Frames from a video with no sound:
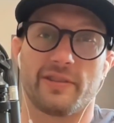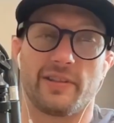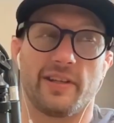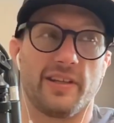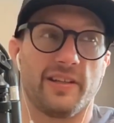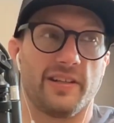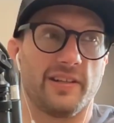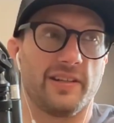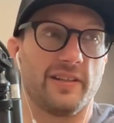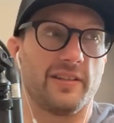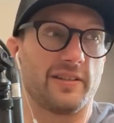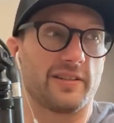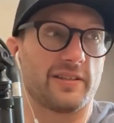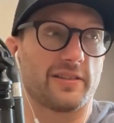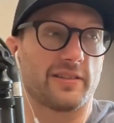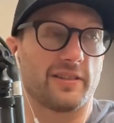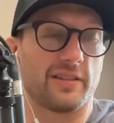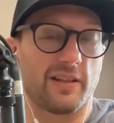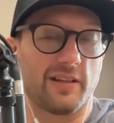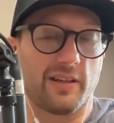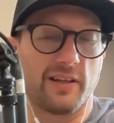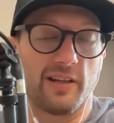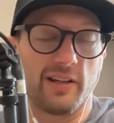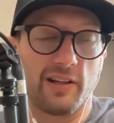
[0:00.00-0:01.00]
is
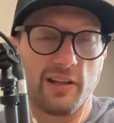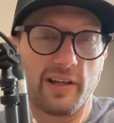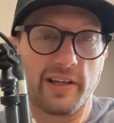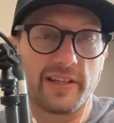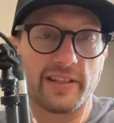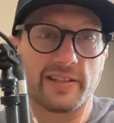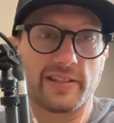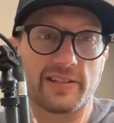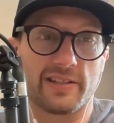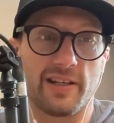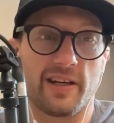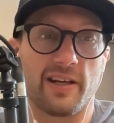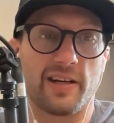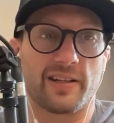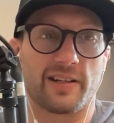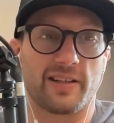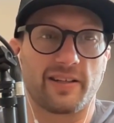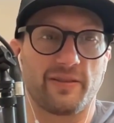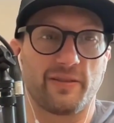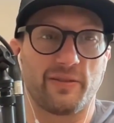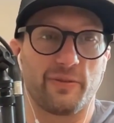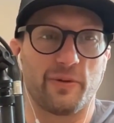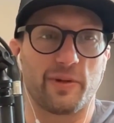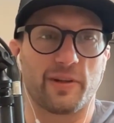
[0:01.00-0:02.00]
a lot of suck
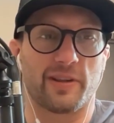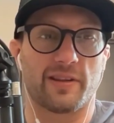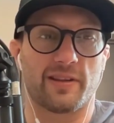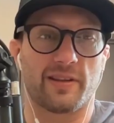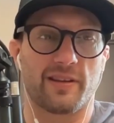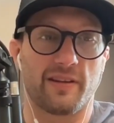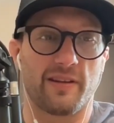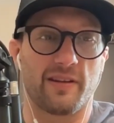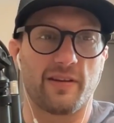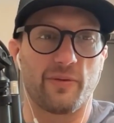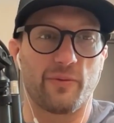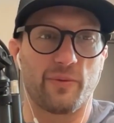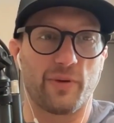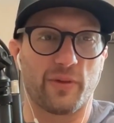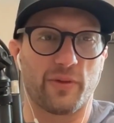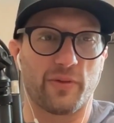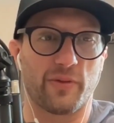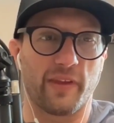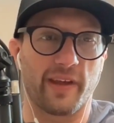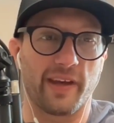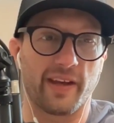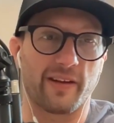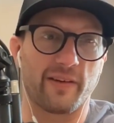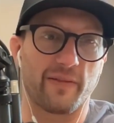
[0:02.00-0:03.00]
with
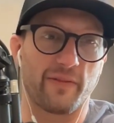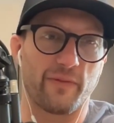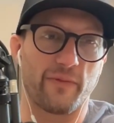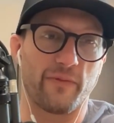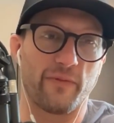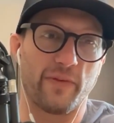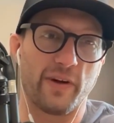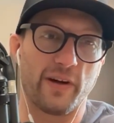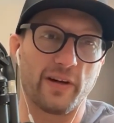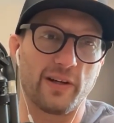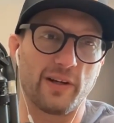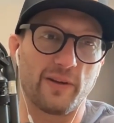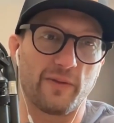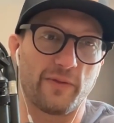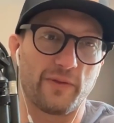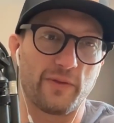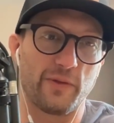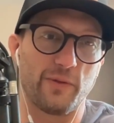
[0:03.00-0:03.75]
like very few